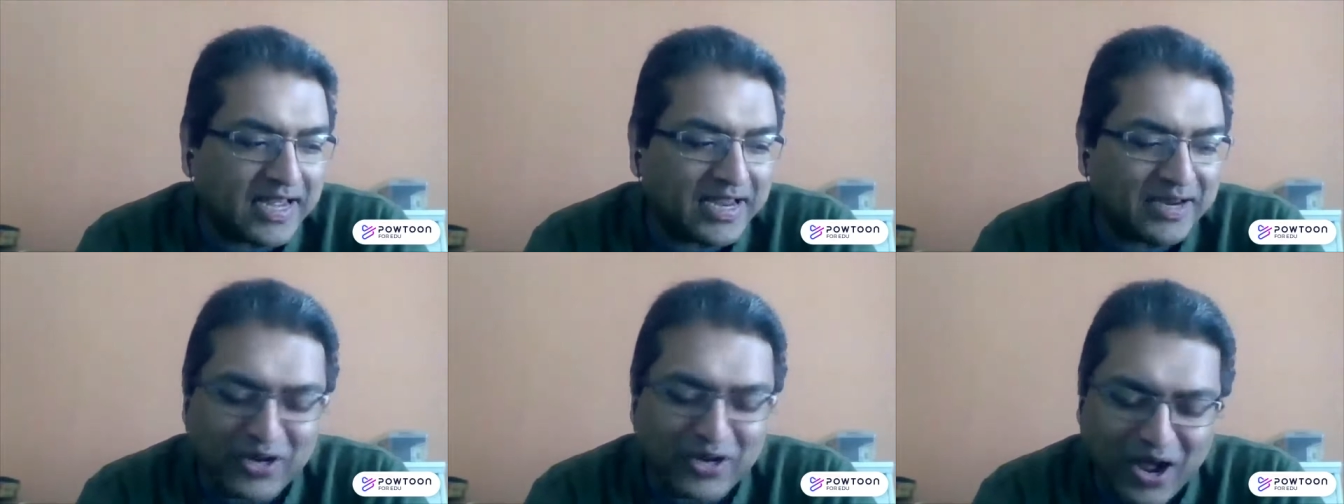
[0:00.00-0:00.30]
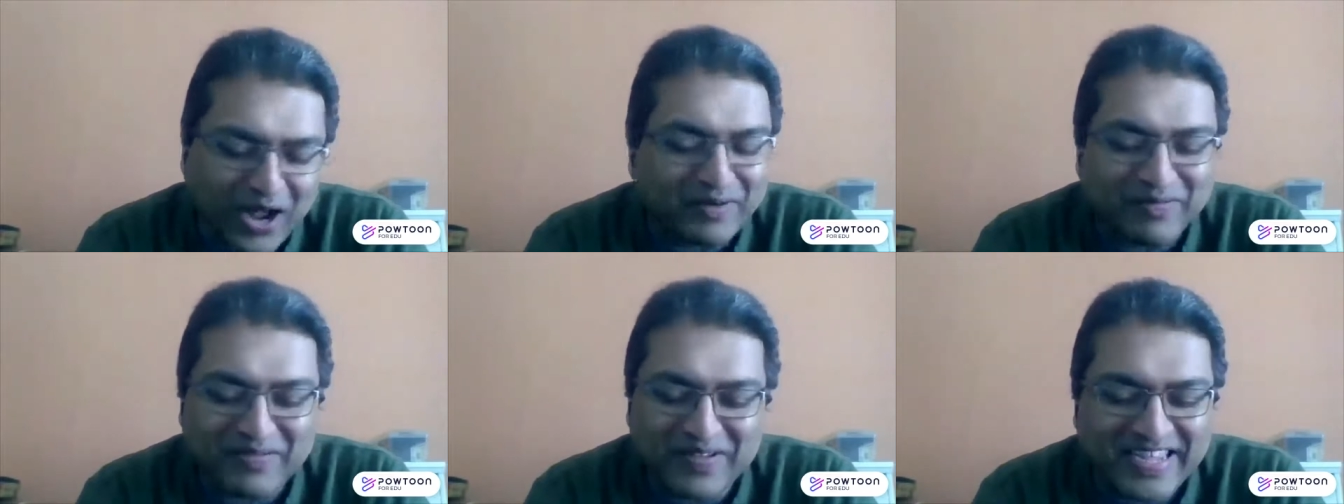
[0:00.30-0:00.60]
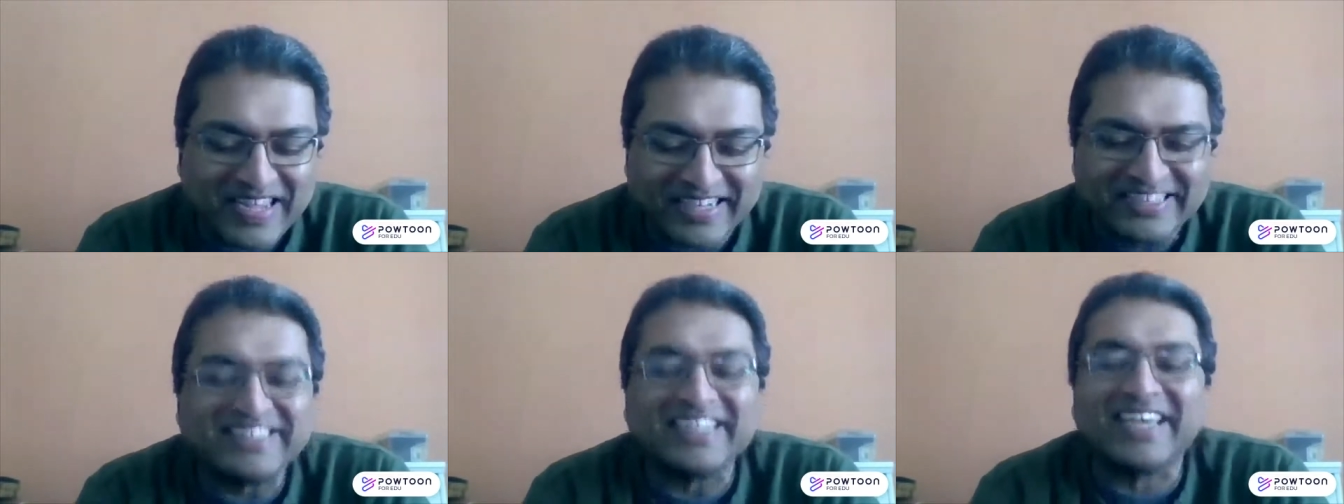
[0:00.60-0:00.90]
I had not
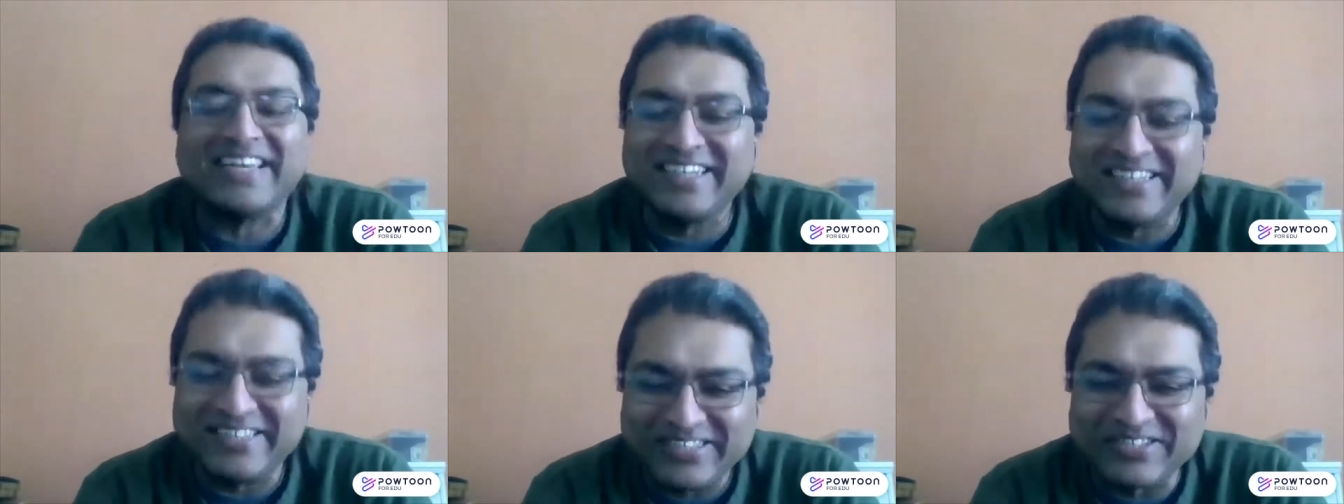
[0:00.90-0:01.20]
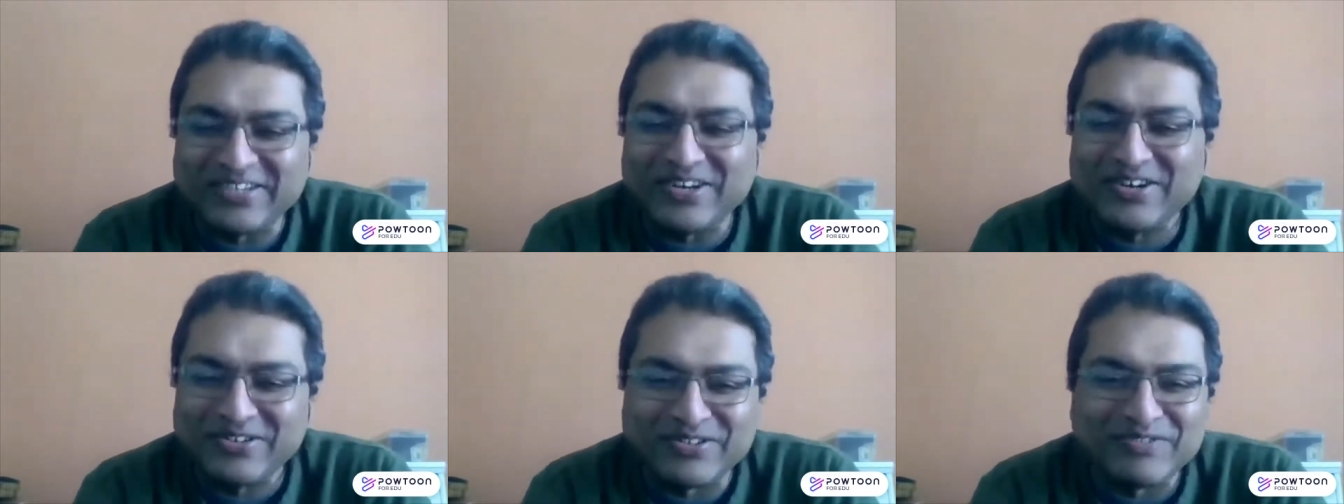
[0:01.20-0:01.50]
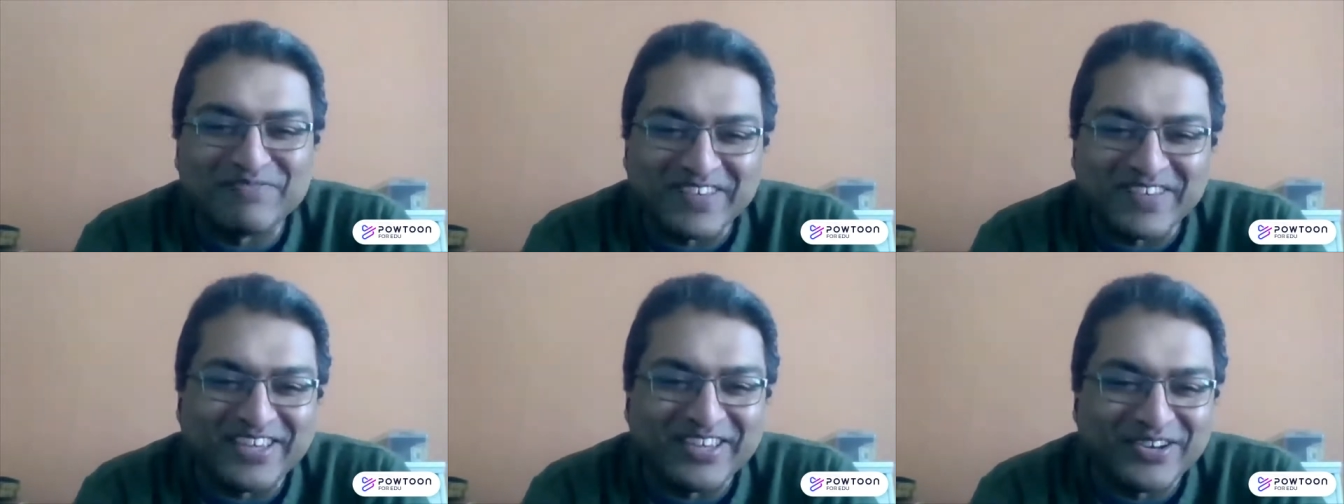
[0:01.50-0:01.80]
intended to go
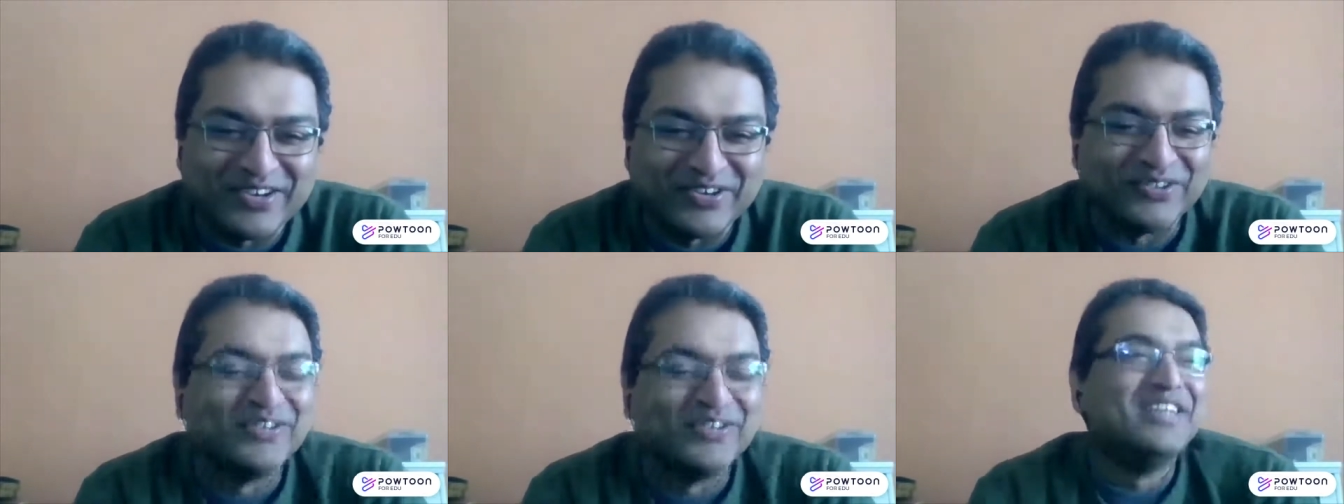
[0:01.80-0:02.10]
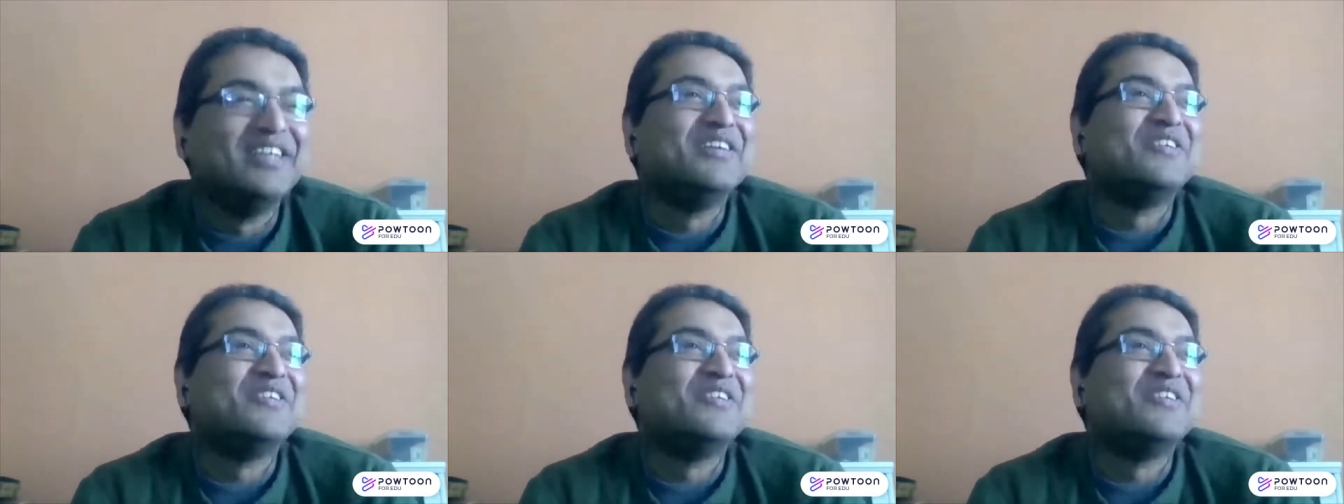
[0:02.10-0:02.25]
to BU